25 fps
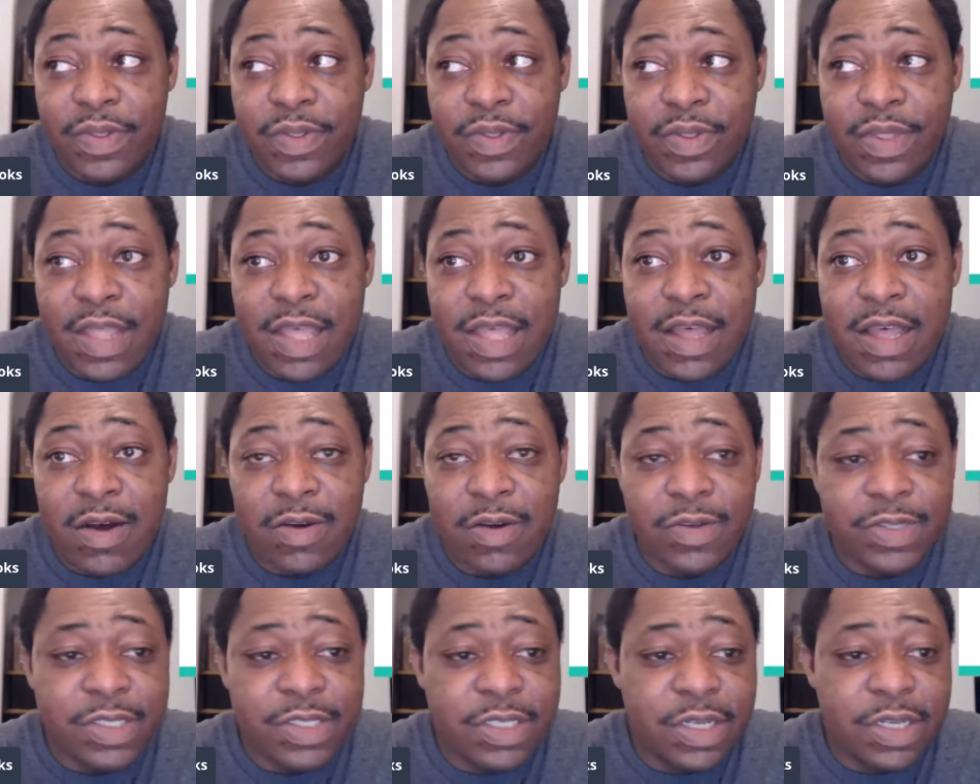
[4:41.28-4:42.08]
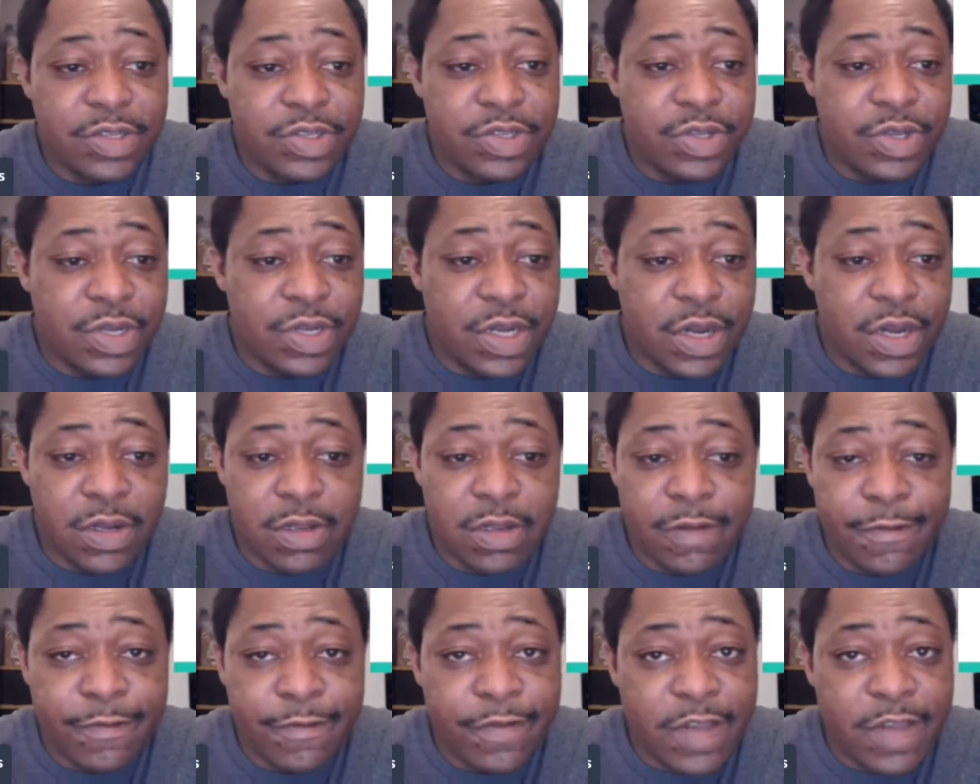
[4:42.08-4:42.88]
And then all of a sudden you go
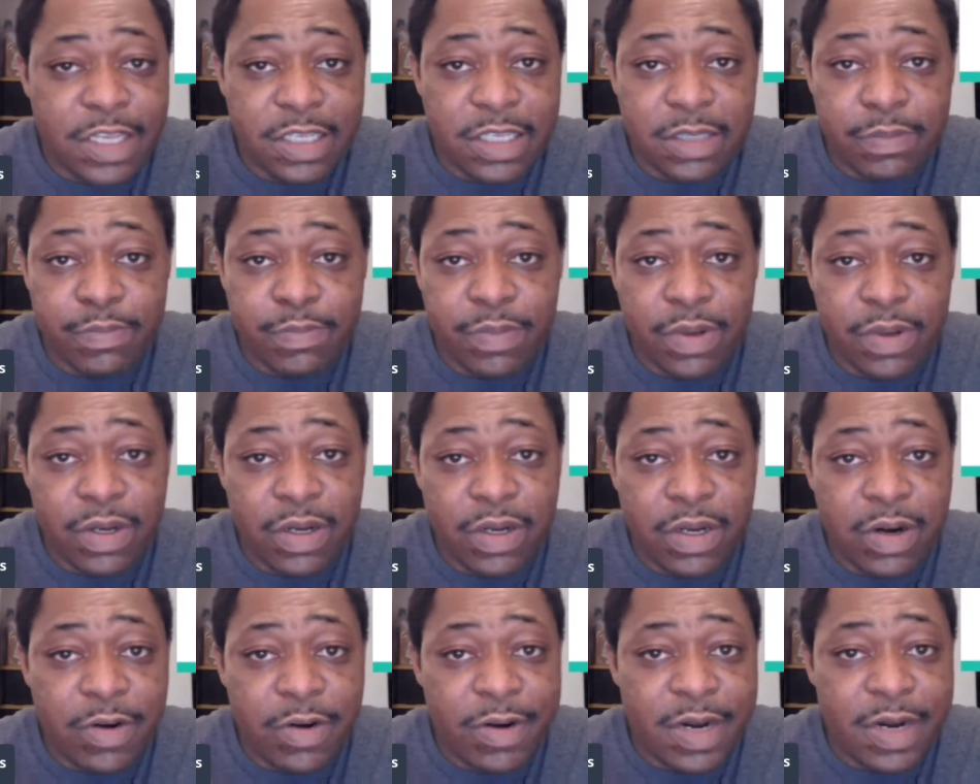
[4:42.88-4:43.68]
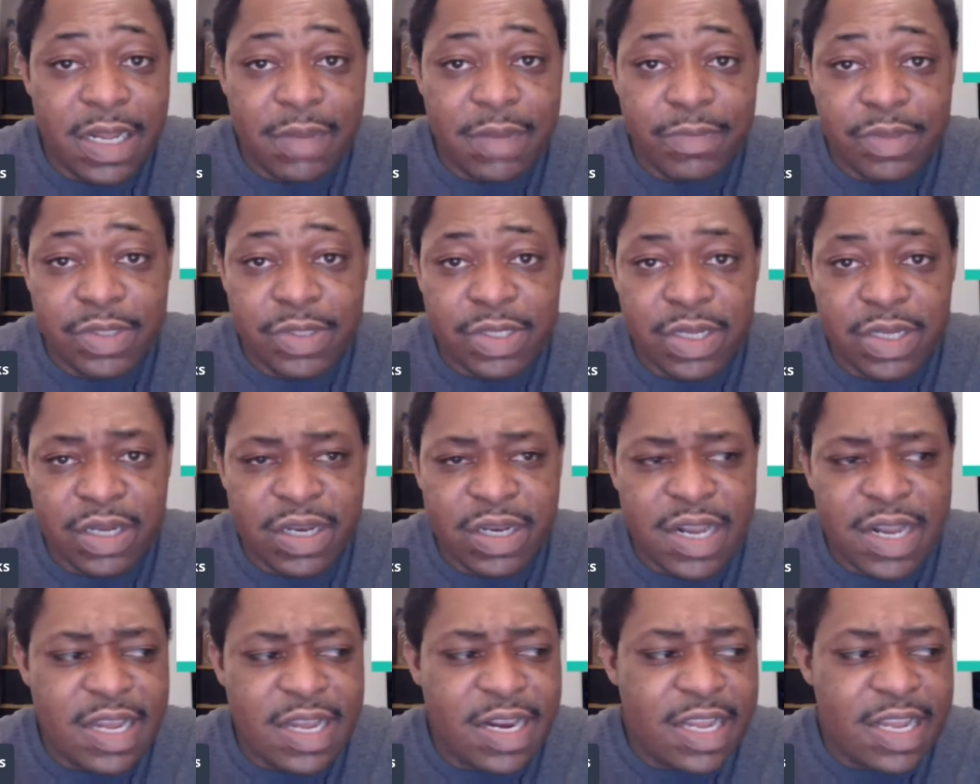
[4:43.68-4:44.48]
to Facebook or
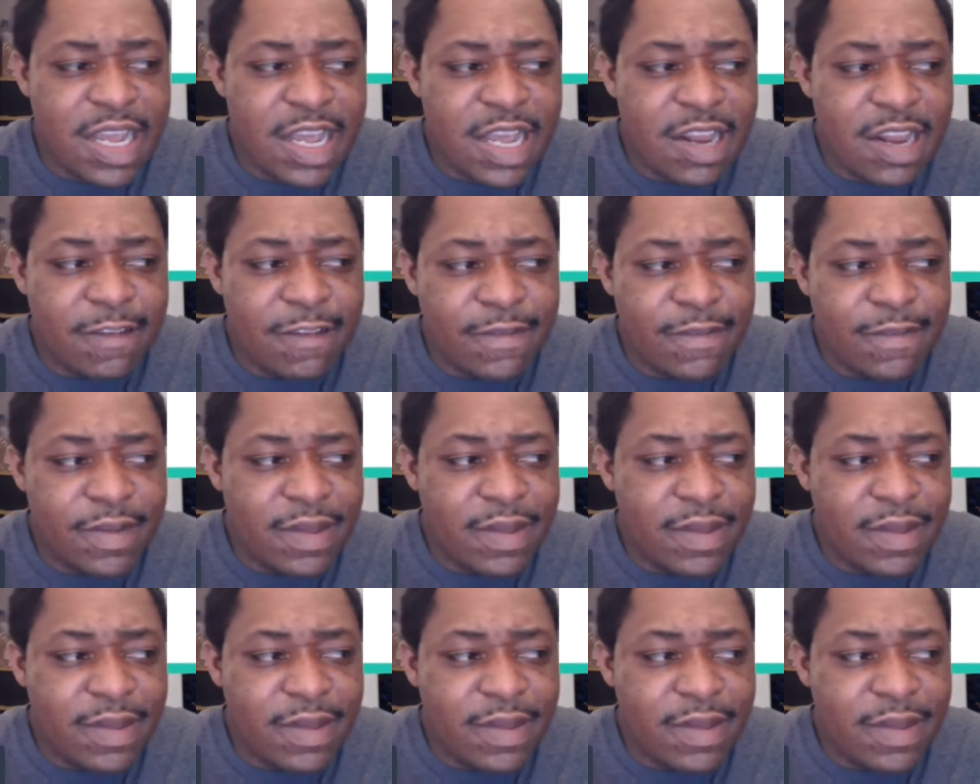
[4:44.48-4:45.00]
Amazon, and they got